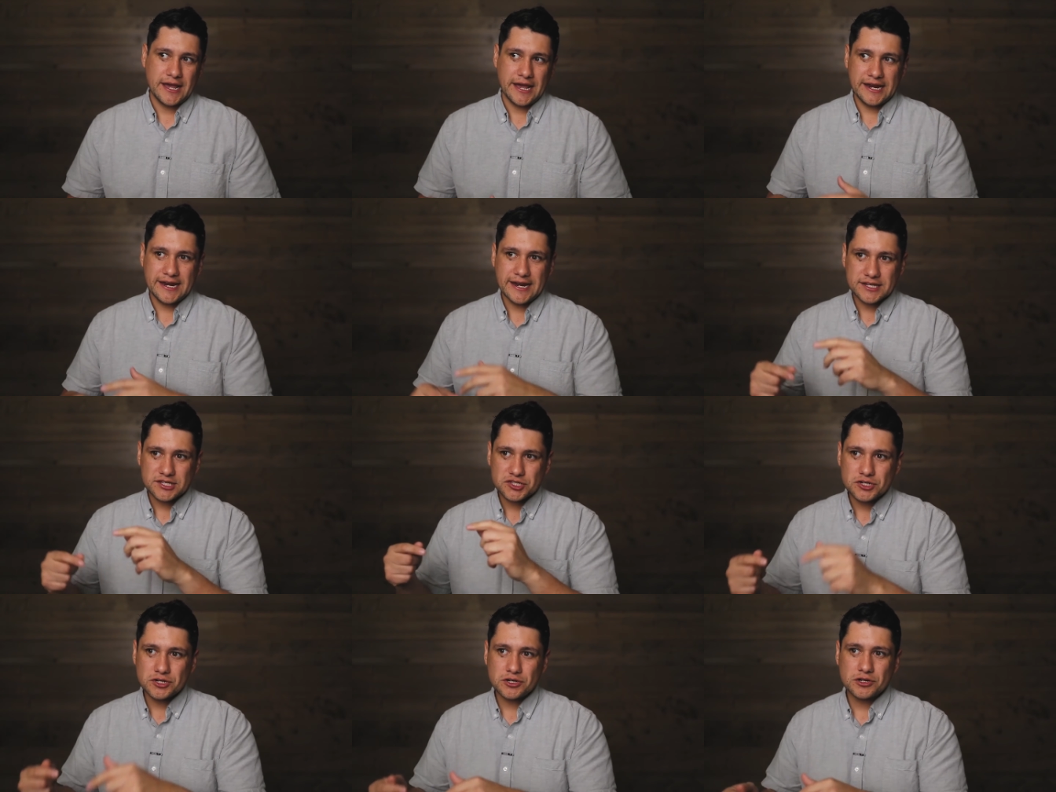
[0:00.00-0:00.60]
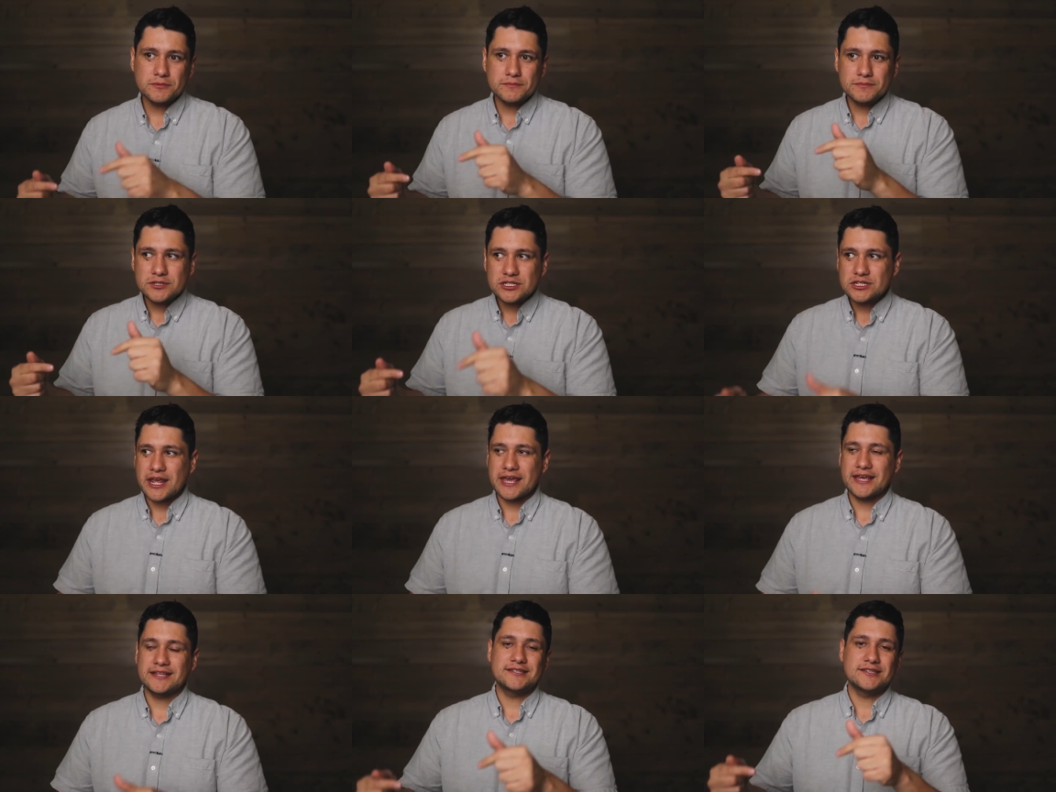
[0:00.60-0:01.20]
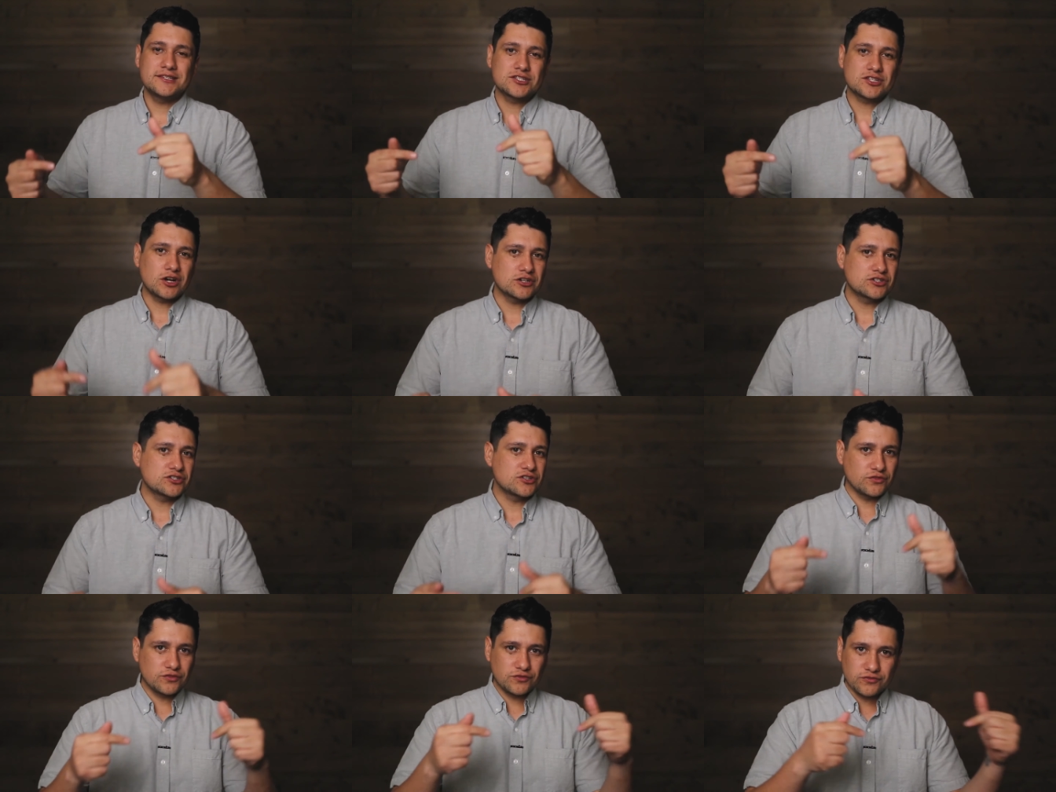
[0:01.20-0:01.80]
And as circumstances
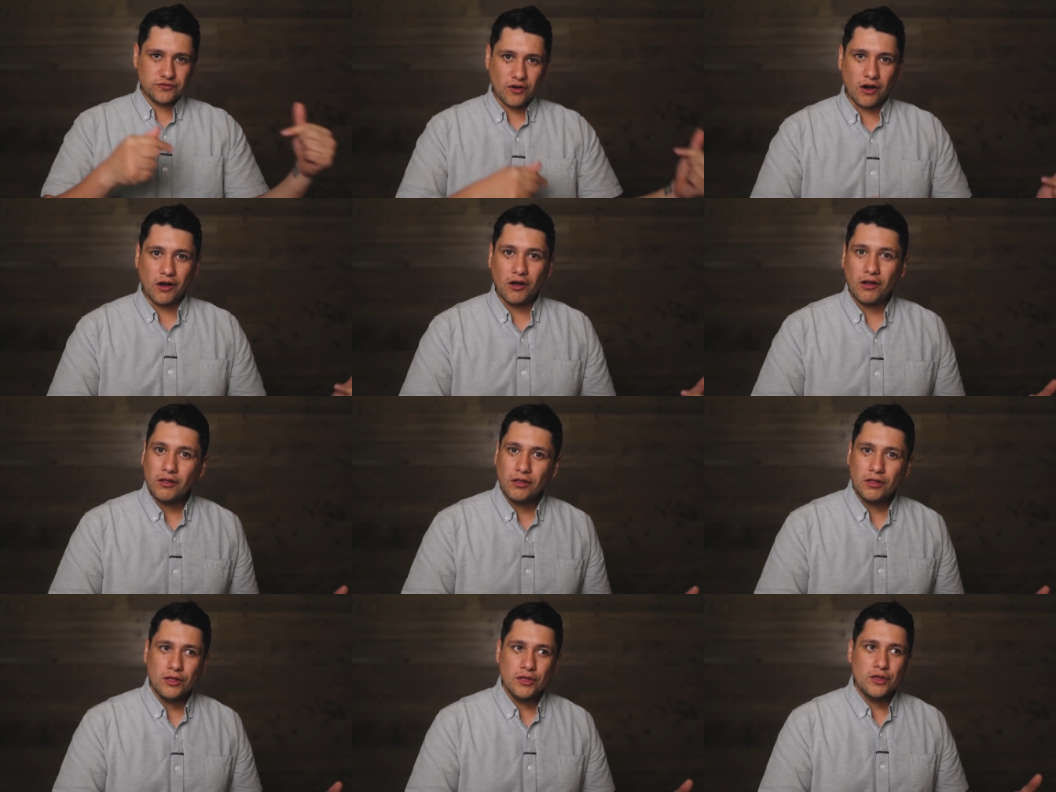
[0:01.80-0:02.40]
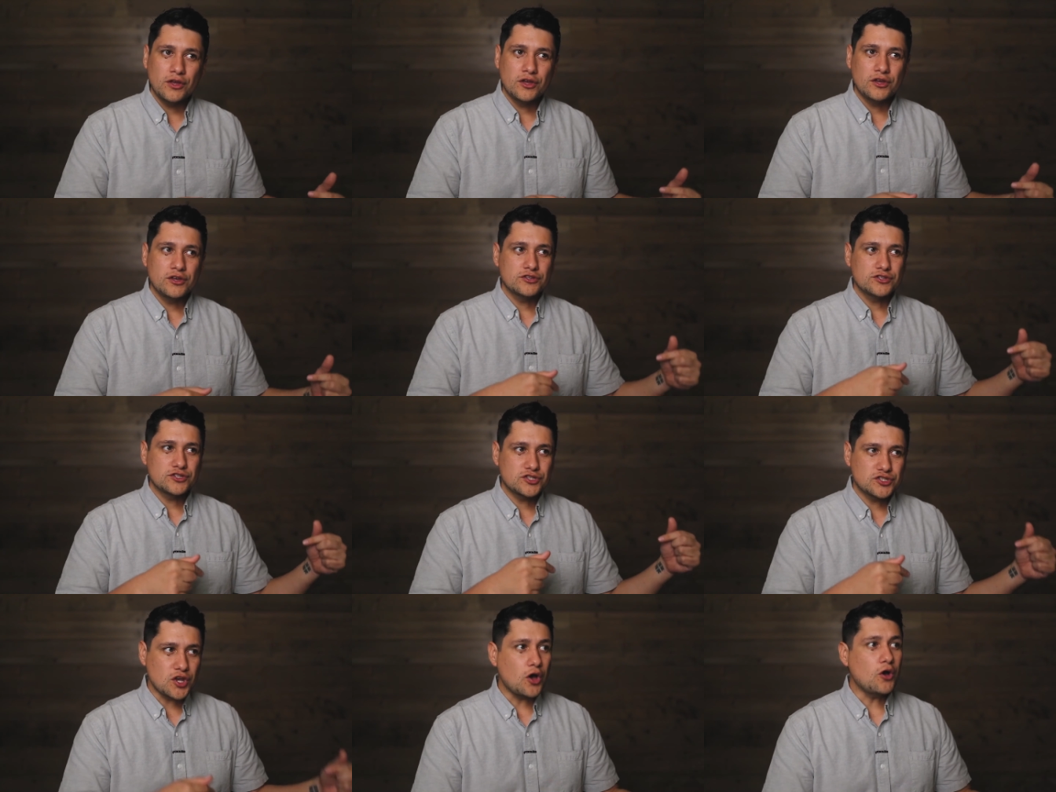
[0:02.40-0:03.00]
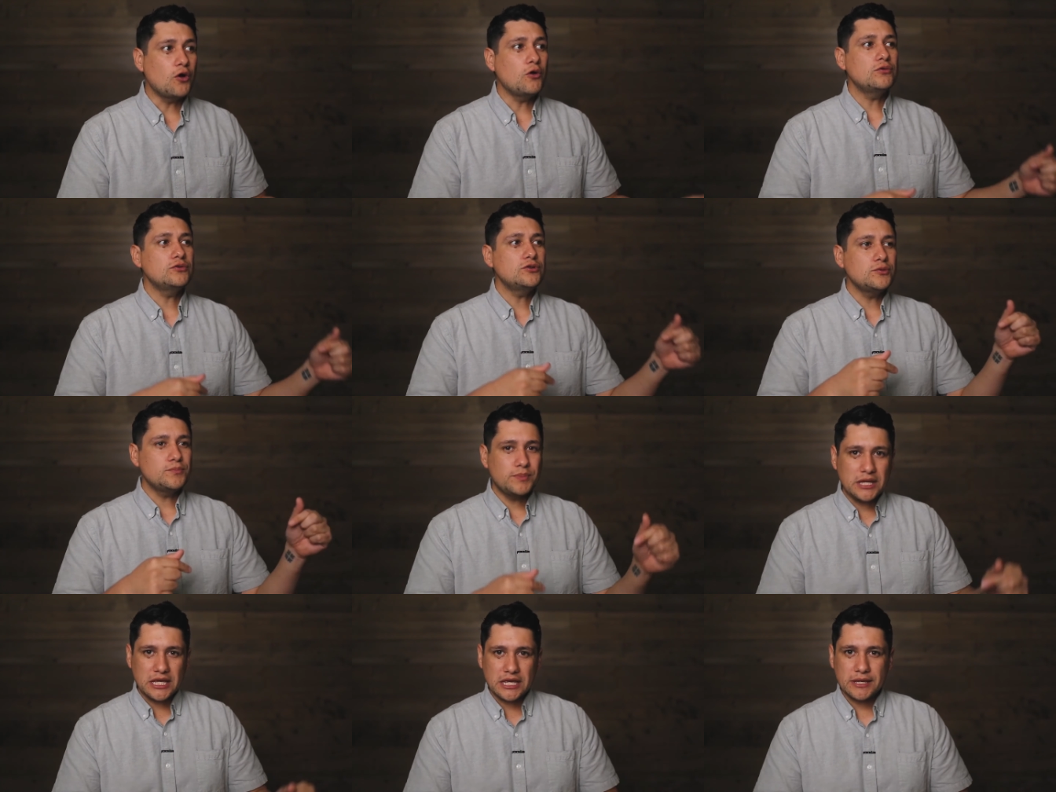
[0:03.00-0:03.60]
start to fall, so
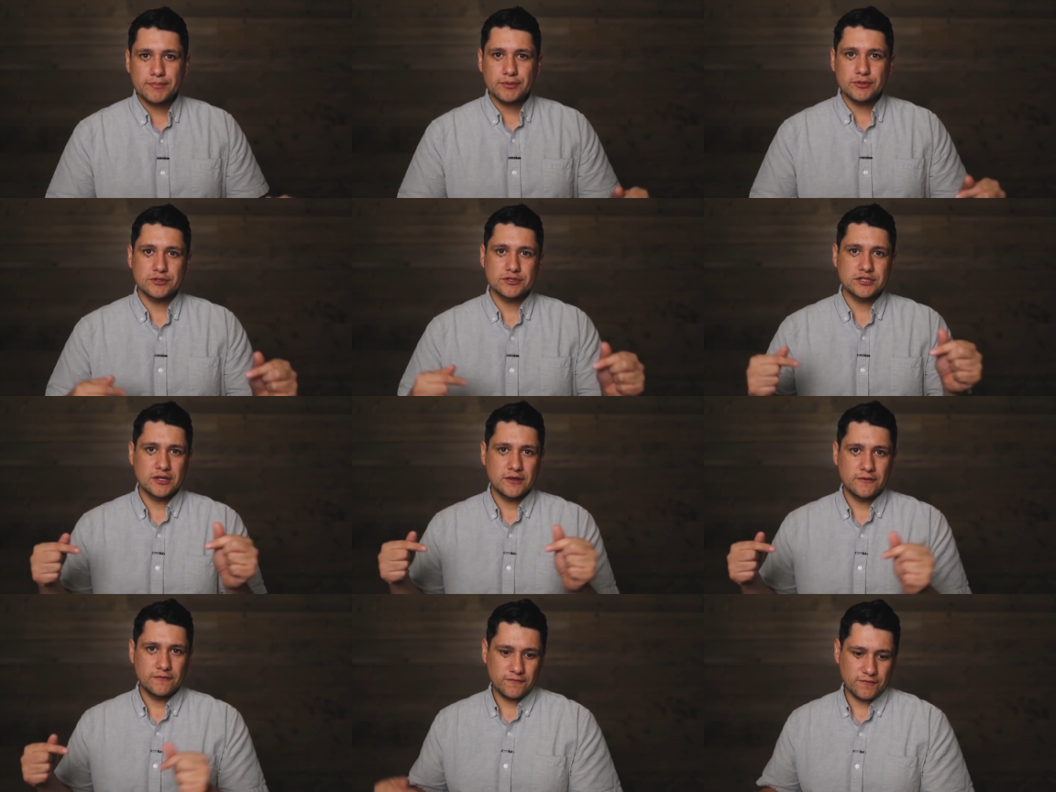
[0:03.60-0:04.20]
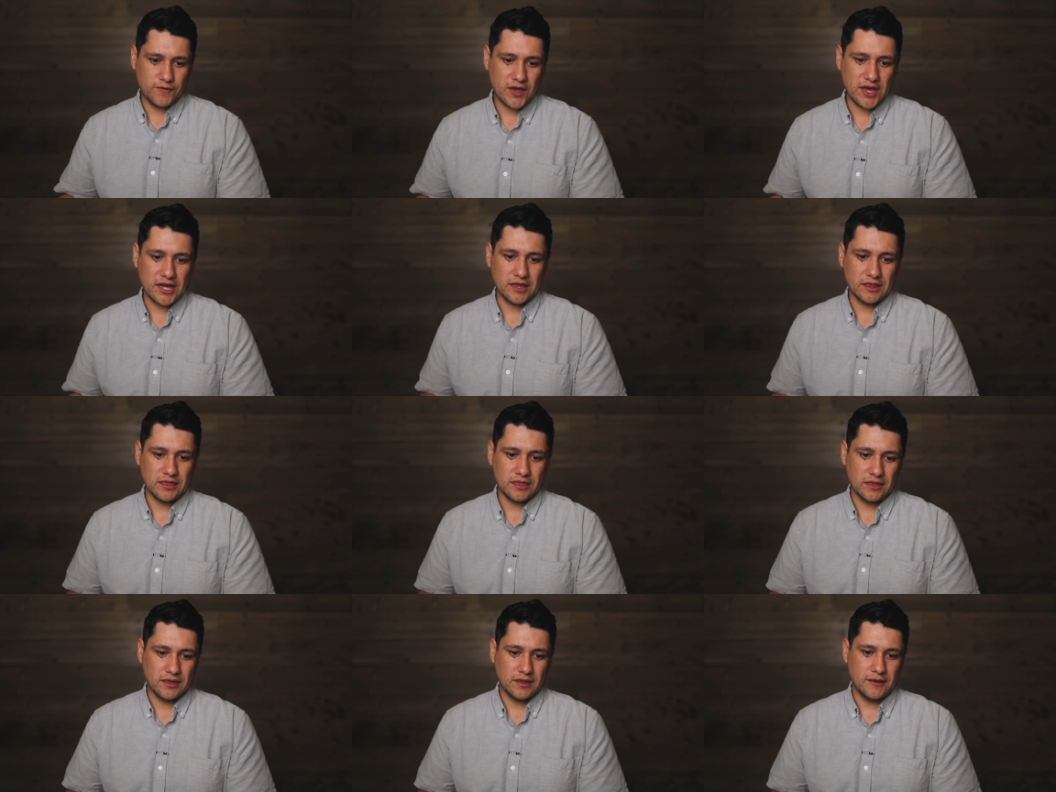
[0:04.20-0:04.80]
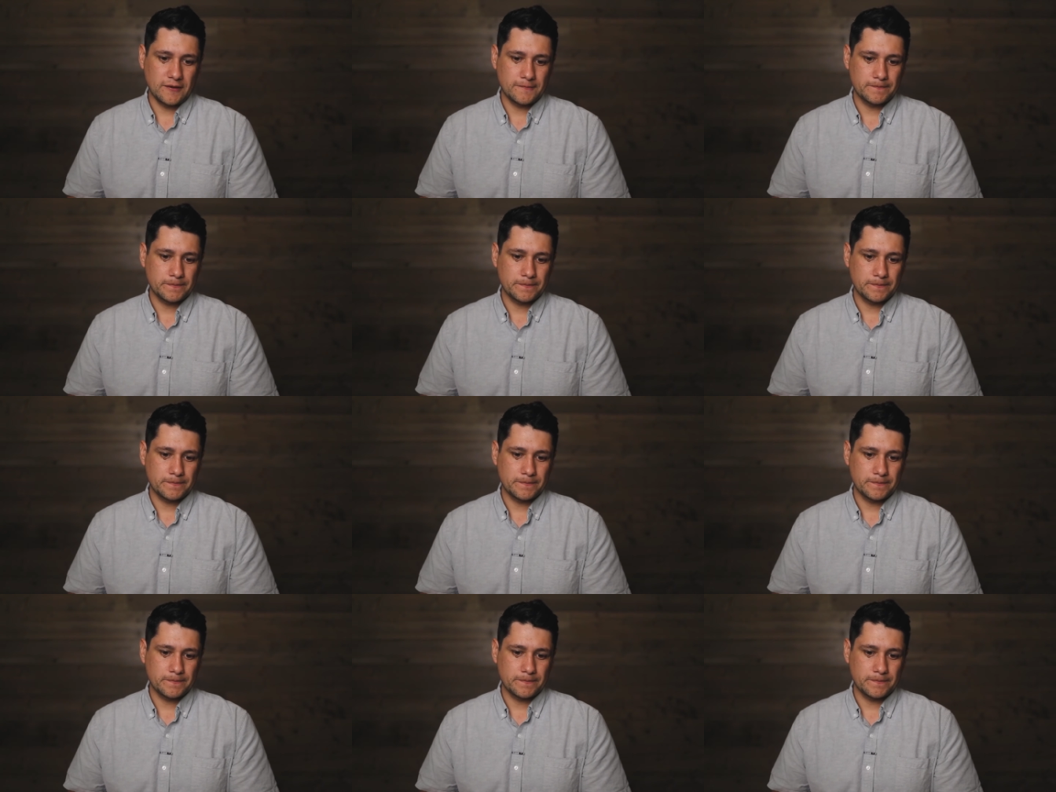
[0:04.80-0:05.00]
do people's faith.